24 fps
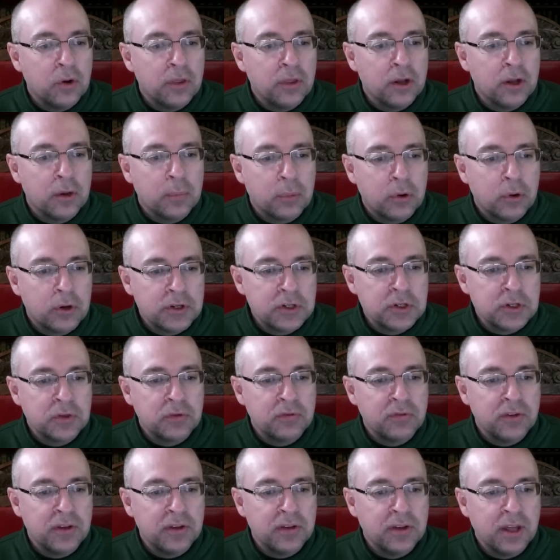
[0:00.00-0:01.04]
than a personal
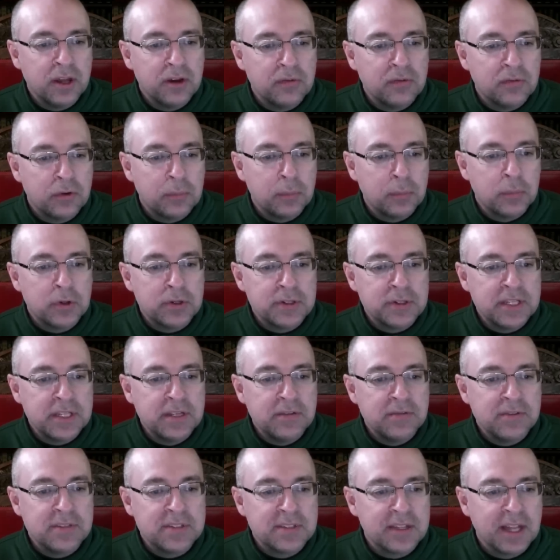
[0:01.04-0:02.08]
vendetta for
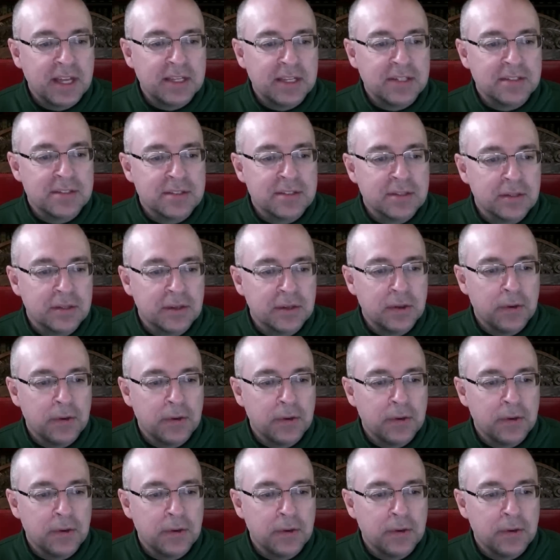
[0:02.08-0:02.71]
perceived slights.